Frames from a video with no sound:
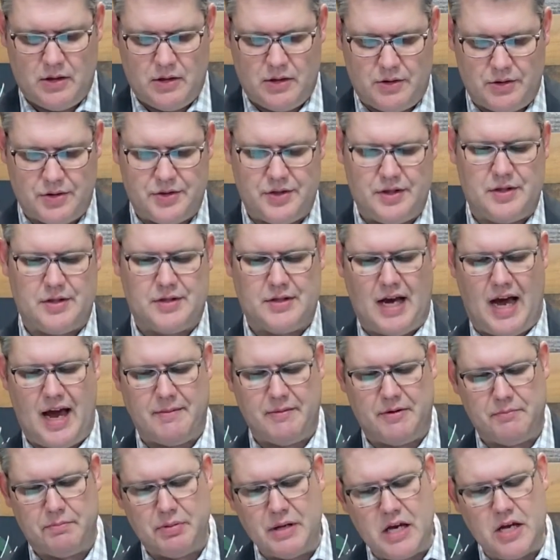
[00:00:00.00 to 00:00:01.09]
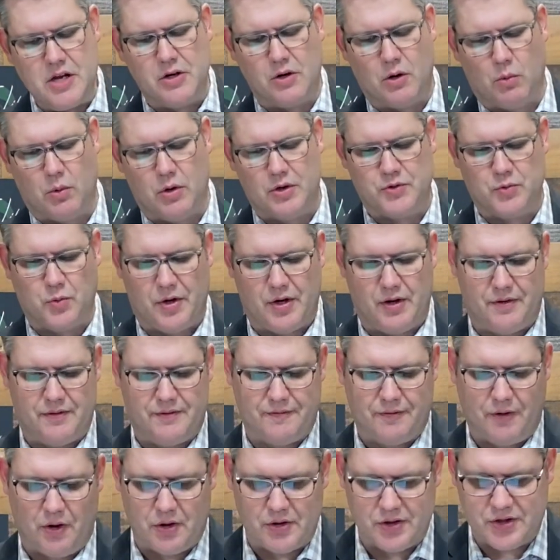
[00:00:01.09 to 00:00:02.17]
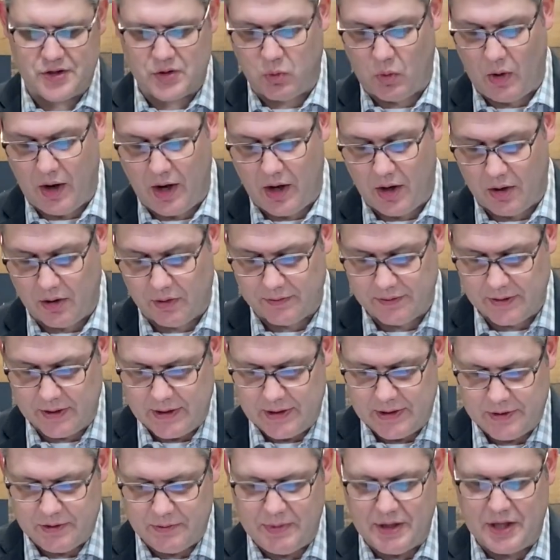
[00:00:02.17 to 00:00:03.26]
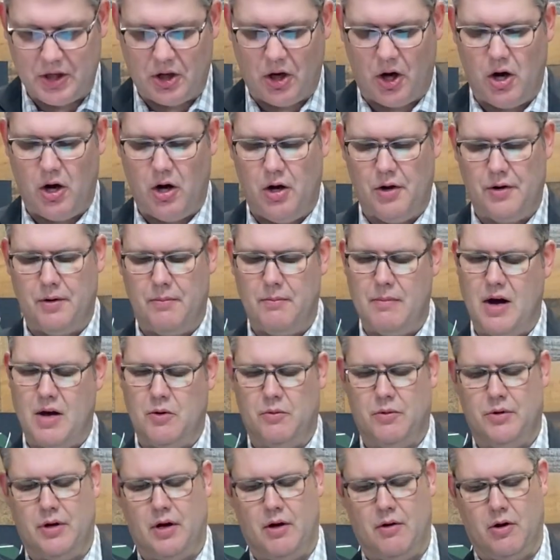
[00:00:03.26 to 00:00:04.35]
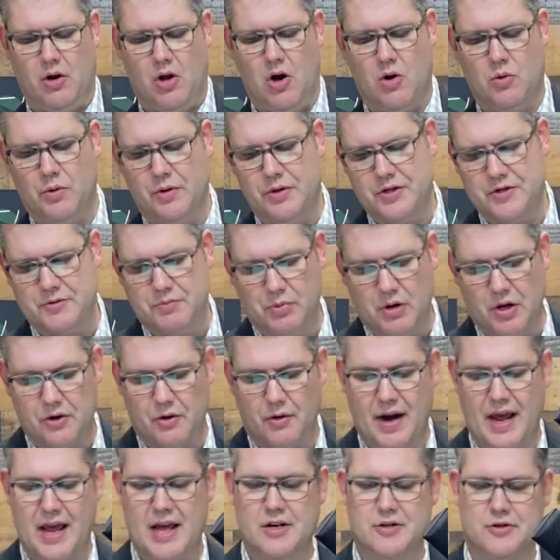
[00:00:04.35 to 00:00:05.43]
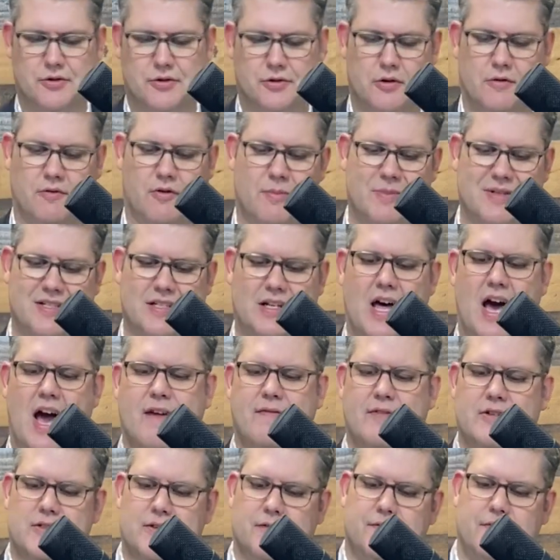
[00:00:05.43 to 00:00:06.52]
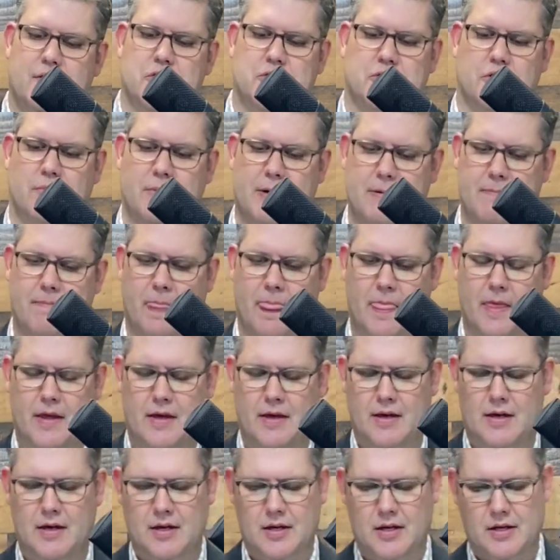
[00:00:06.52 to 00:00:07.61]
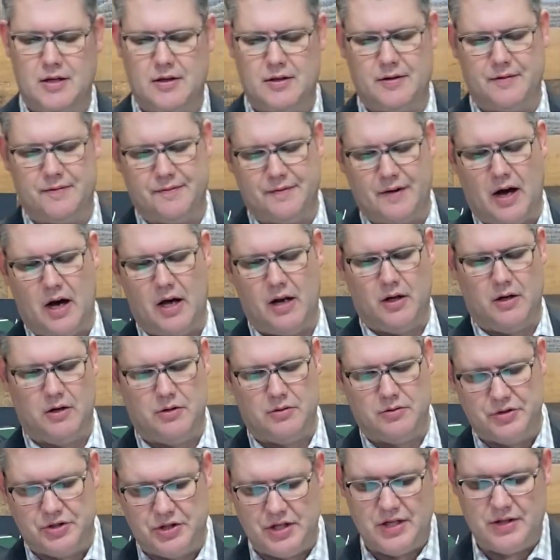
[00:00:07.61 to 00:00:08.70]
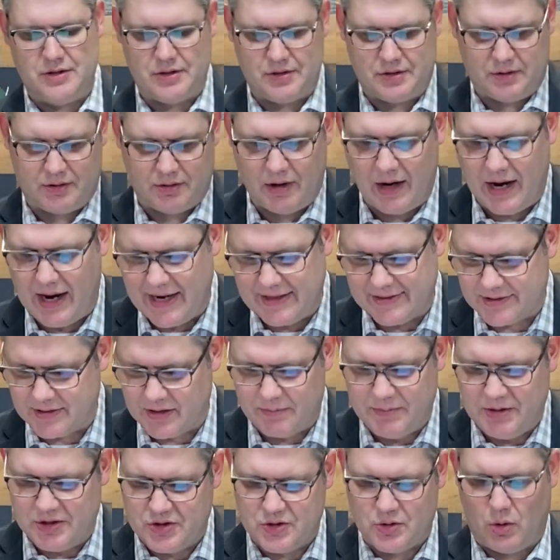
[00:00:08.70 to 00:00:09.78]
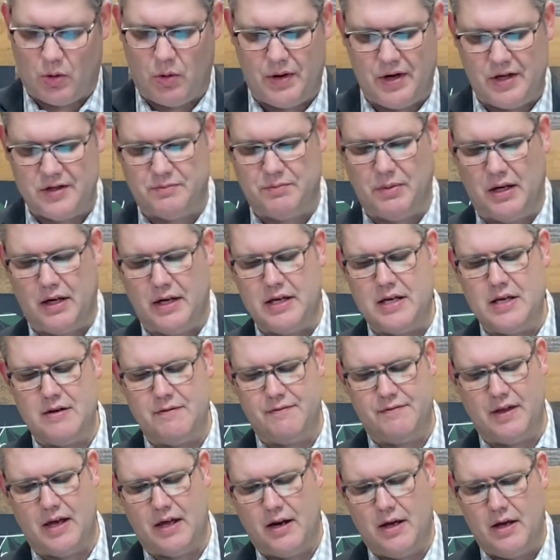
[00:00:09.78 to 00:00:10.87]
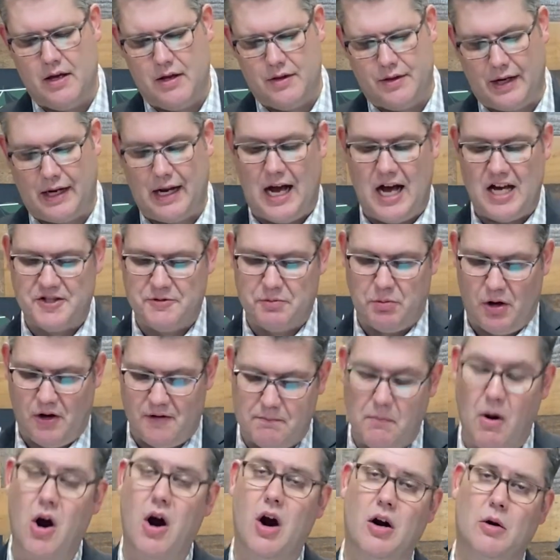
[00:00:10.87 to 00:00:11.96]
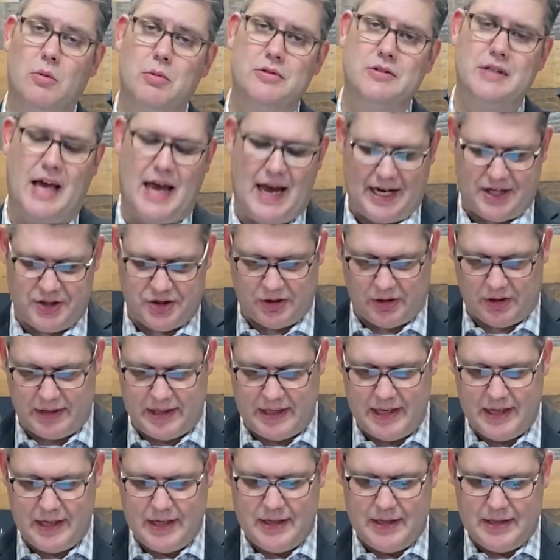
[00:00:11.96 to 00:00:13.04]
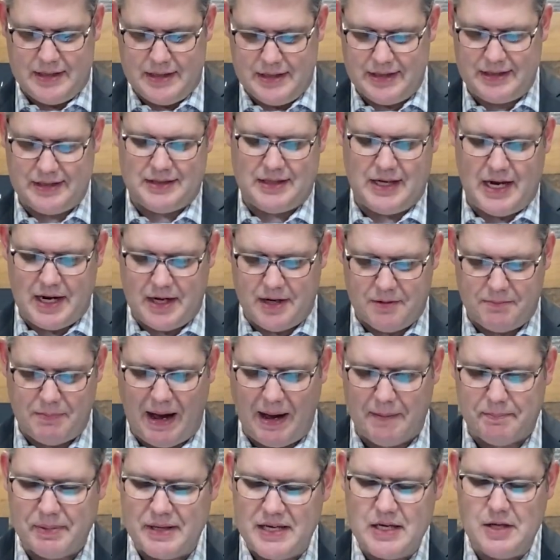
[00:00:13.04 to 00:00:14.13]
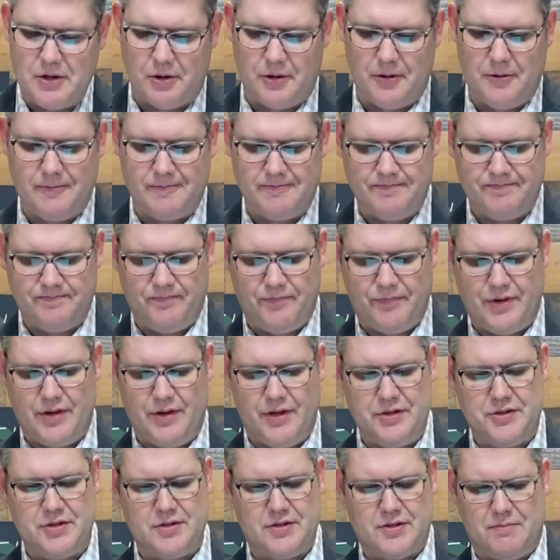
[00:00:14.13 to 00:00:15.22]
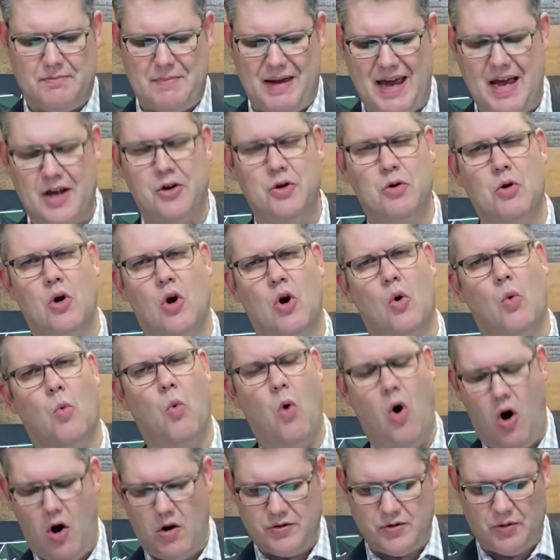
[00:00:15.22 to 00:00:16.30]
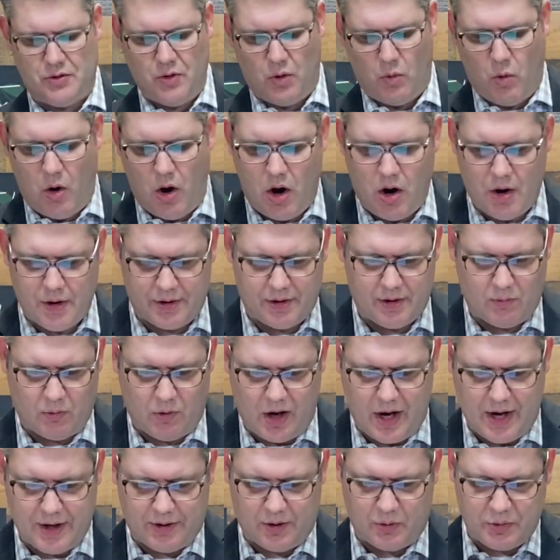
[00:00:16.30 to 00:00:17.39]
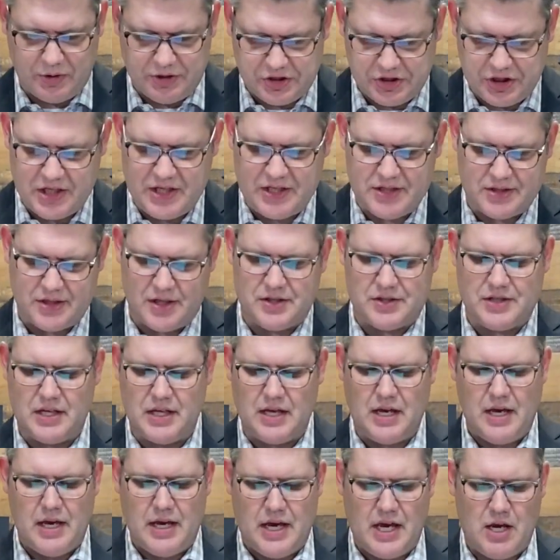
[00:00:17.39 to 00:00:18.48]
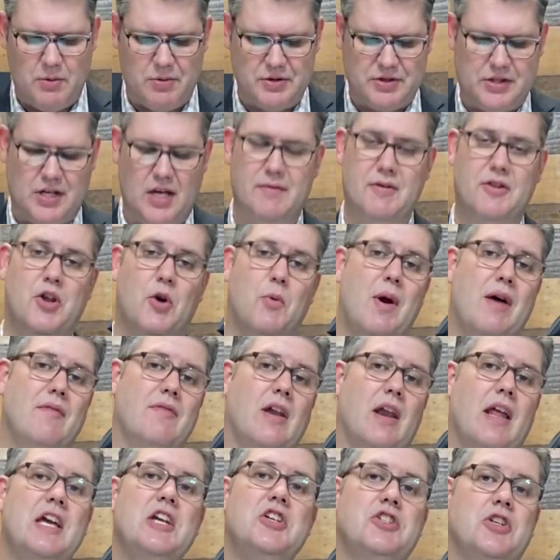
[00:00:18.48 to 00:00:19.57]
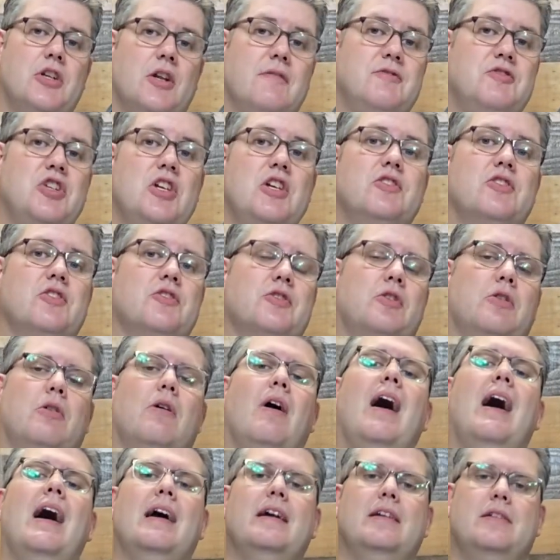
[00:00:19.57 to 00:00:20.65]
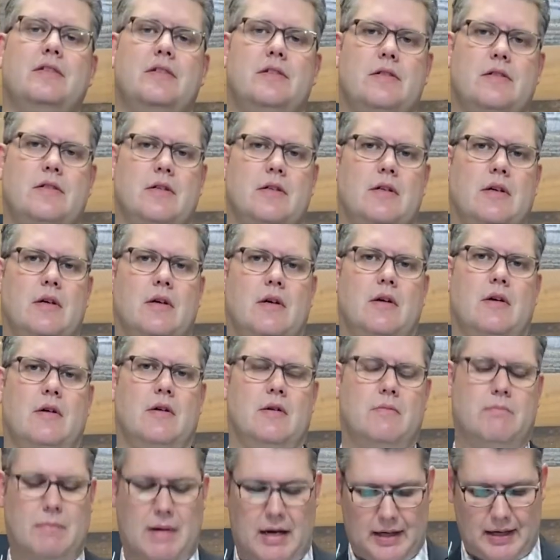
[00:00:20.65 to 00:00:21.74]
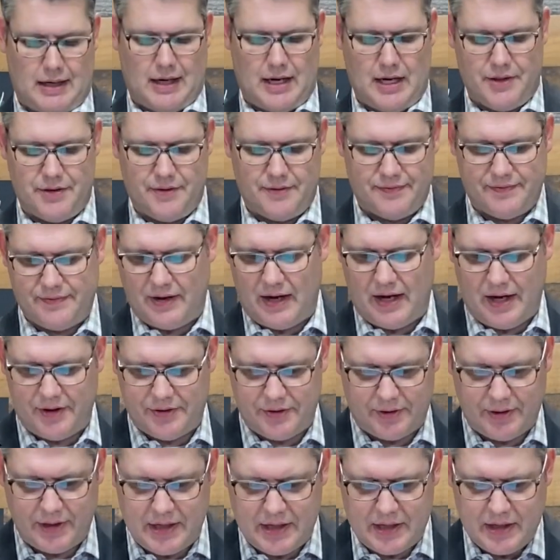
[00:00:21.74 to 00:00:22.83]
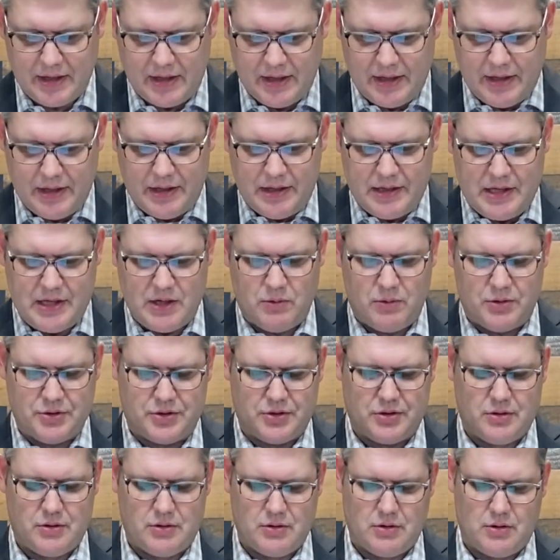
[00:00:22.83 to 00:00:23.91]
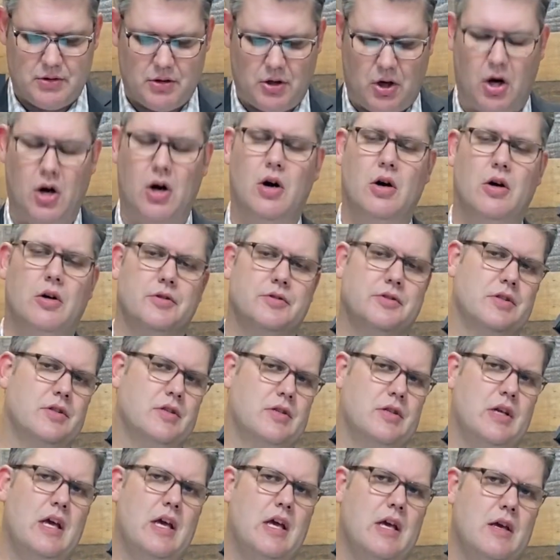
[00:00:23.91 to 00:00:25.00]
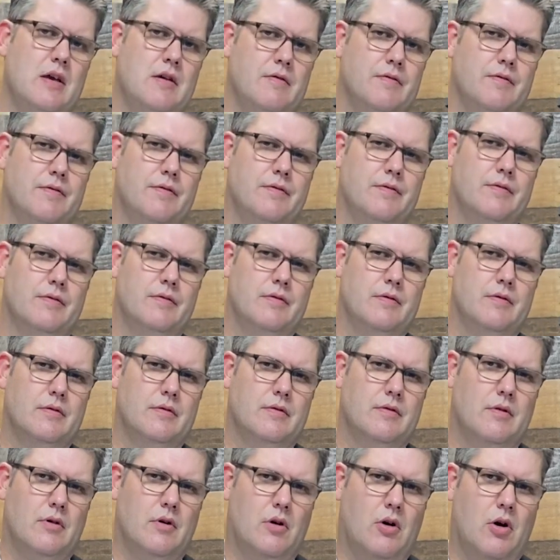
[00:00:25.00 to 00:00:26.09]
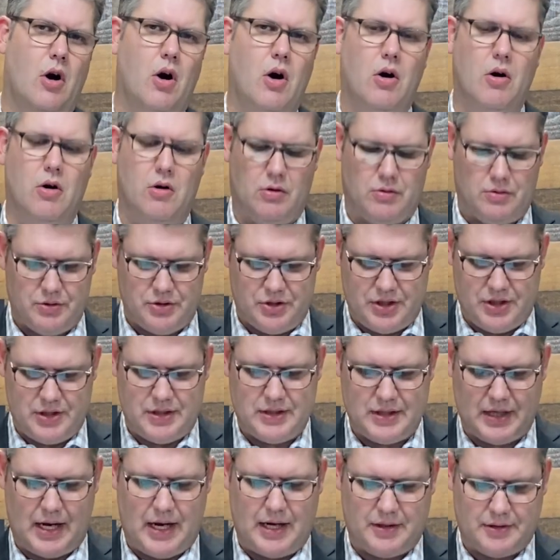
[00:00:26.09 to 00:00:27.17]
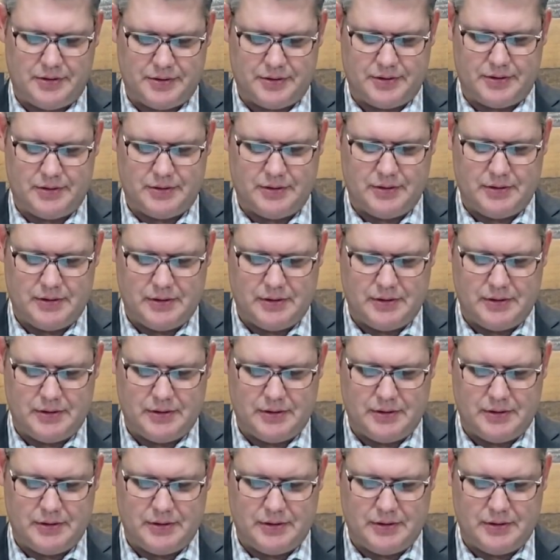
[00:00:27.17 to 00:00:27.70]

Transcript: You see, Simon Peter was one of the first 12 to be called among, along with his brother Andrew from his life as a fisherman to follow Jesus Christ. Some historians believe that the Gospel of Mark was actually dictated by Peter. This is the man who walked on the water, water with Jesus. He, he was given the revelation of Jesus Christ by God the Father. He, he was called to save all Gentiles.